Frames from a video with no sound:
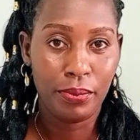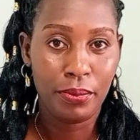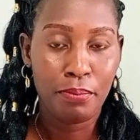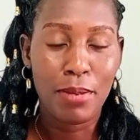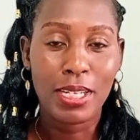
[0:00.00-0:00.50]

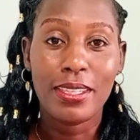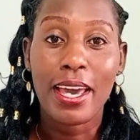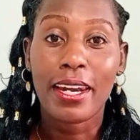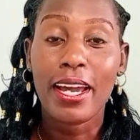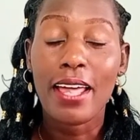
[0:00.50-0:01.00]
But
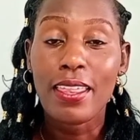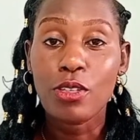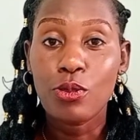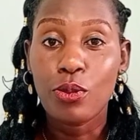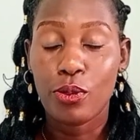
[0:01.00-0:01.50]
there are other
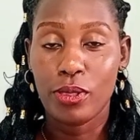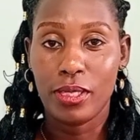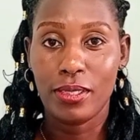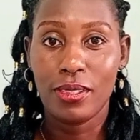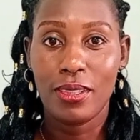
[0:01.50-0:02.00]
two
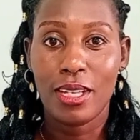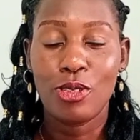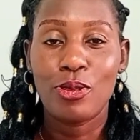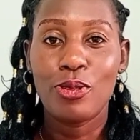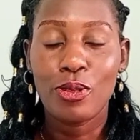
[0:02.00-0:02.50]
causes that
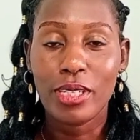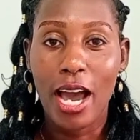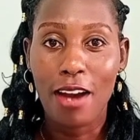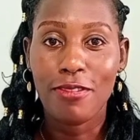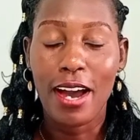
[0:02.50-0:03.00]
you don't
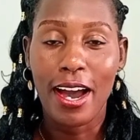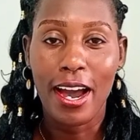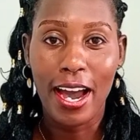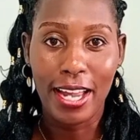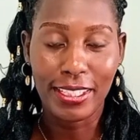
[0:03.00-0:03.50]
have a
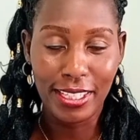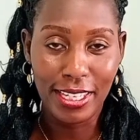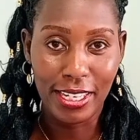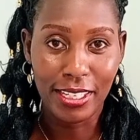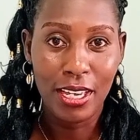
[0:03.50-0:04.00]
hand
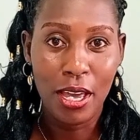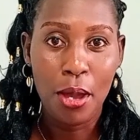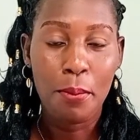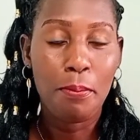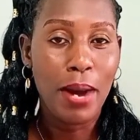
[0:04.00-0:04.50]
in,
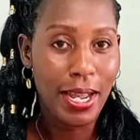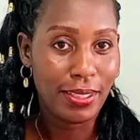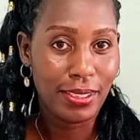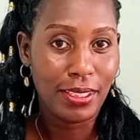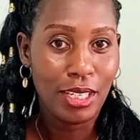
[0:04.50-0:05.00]

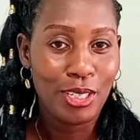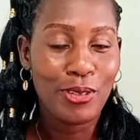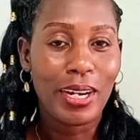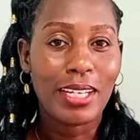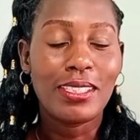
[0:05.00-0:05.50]
but you
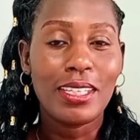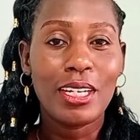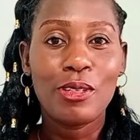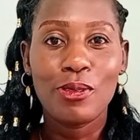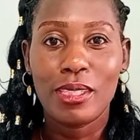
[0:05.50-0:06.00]
can still
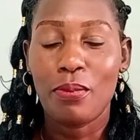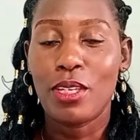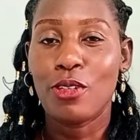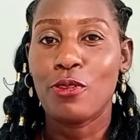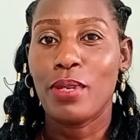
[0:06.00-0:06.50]
do
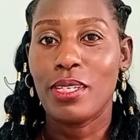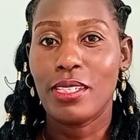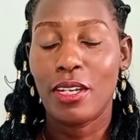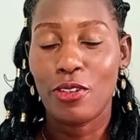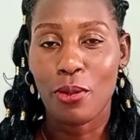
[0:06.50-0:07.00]
something to
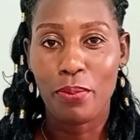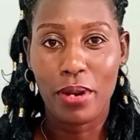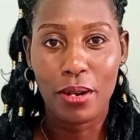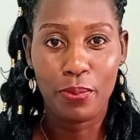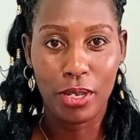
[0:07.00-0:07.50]
maintain your
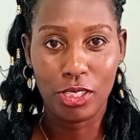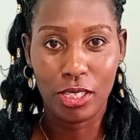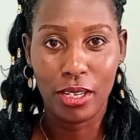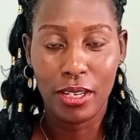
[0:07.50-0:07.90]
blood pressure.